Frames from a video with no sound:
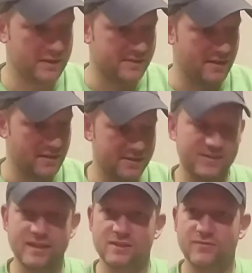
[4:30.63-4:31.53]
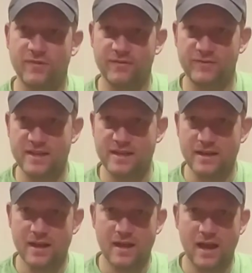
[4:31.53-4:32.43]
It's a 650
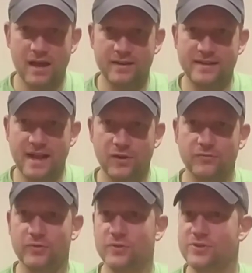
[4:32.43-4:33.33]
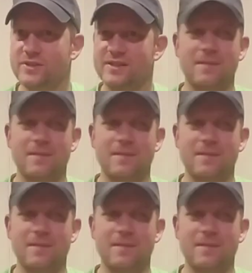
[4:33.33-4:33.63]
down versus,